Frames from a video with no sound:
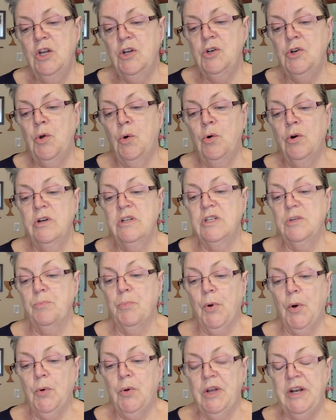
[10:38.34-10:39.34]
Doors
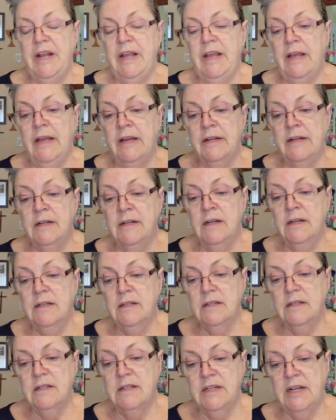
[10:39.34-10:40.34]
broken in,
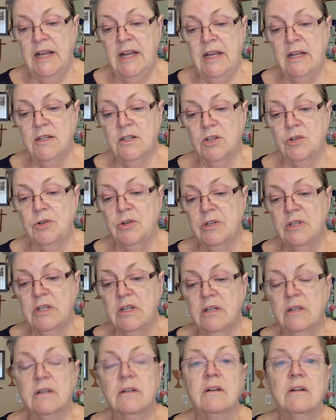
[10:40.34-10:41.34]
tasers,
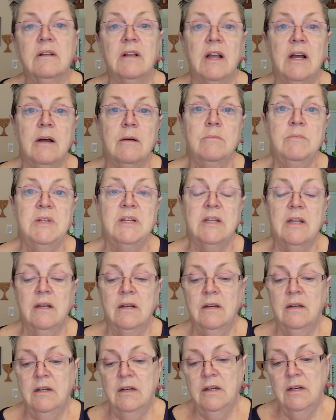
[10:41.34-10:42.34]
clubs,
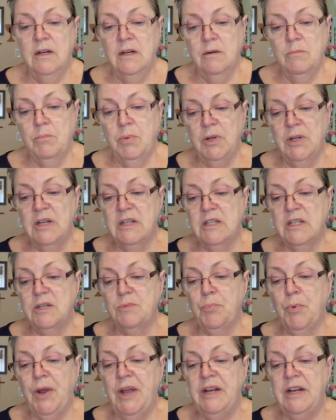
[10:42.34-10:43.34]
bullets
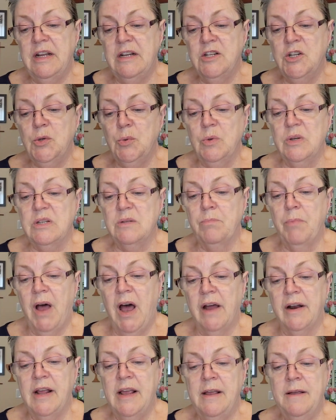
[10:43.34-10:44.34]
sprayed into his
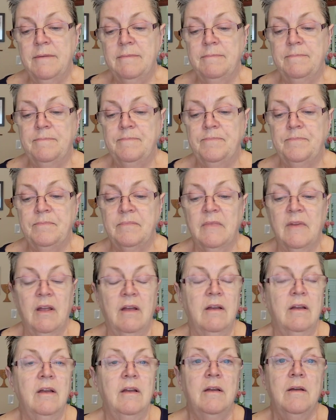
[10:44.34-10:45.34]
body
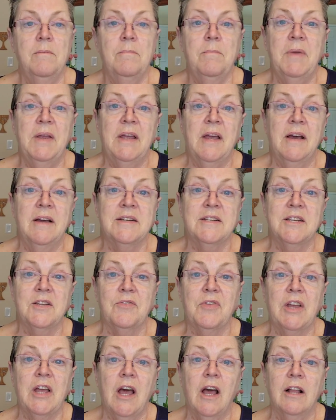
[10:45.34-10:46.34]
because of
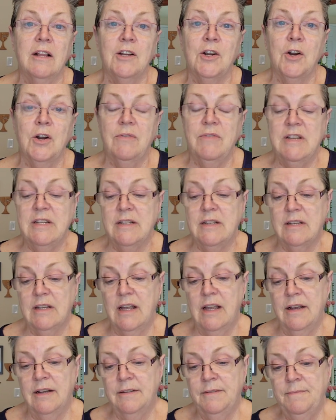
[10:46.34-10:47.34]
the color of his
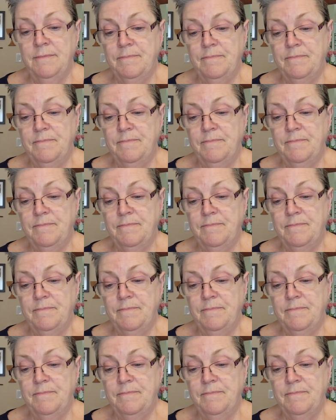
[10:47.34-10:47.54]
skin?